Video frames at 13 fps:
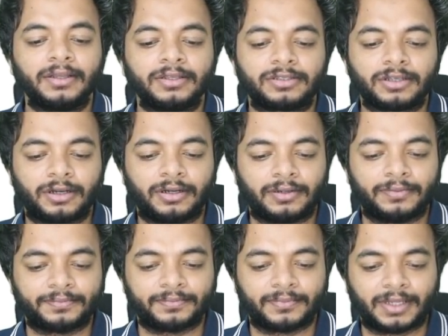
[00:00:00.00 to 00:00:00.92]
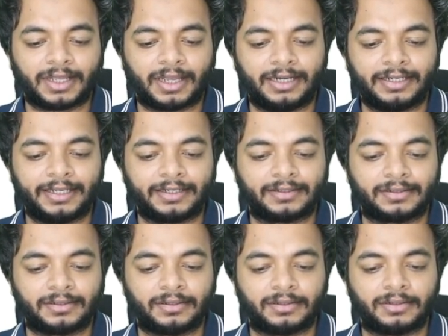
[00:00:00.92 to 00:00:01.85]
So I'll
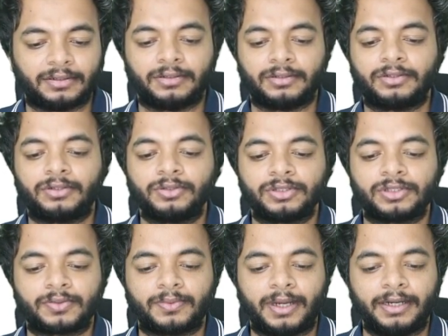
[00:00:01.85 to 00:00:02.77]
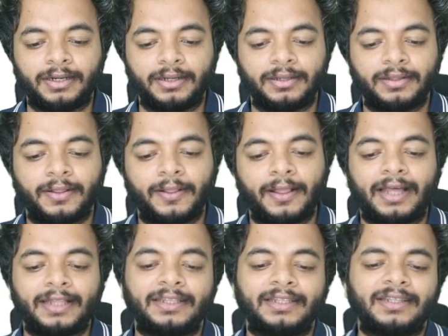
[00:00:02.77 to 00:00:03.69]
take 2 square,
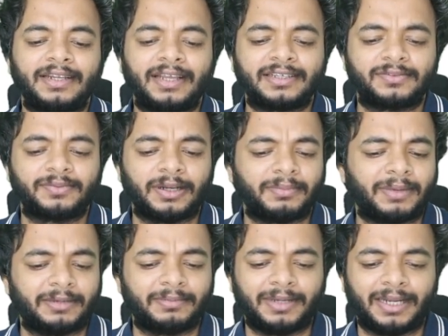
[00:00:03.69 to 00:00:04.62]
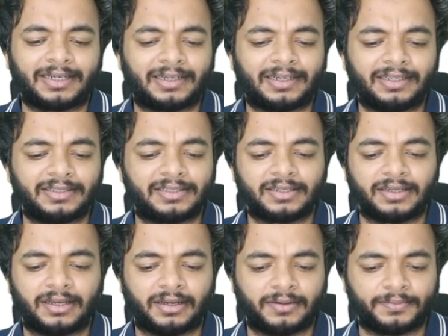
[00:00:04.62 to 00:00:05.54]
and then the next one might be at least
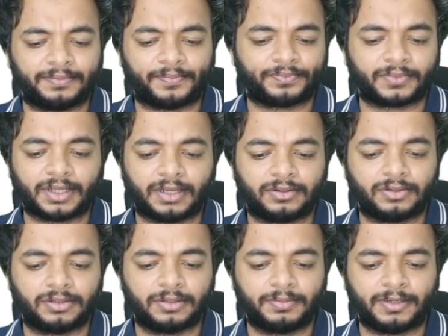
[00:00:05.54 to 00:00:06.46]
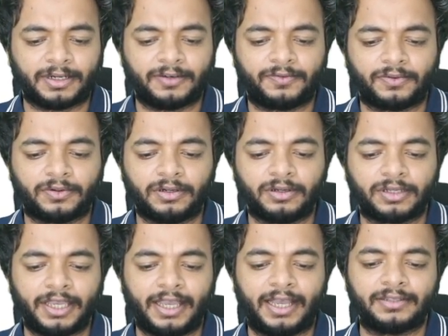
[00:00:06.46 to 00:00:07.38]
2 to the power 4,
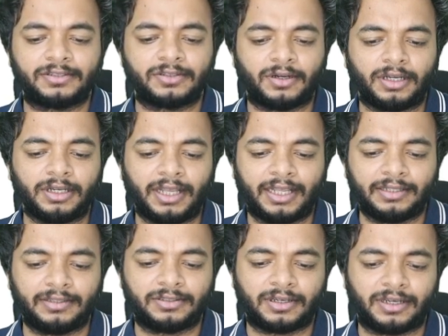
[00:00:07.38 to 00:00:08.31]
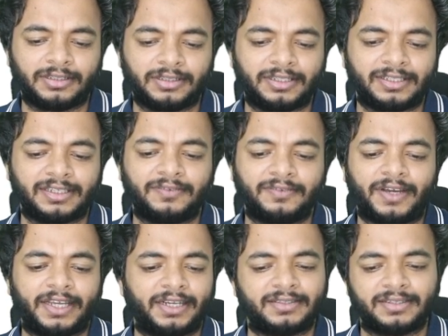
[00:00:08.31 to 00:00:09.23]
okay, and so on, and so this
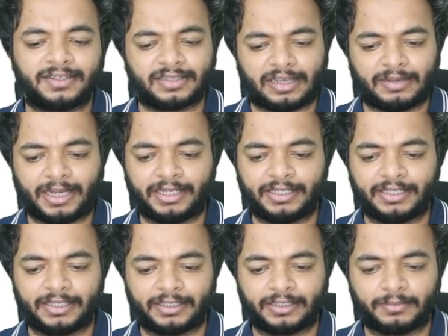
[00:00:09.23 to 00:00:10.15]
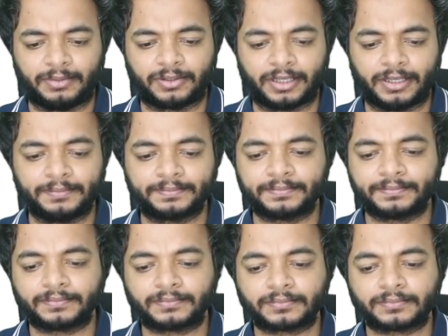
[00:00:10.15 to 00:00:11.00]
infinite series I am adding it up, okay.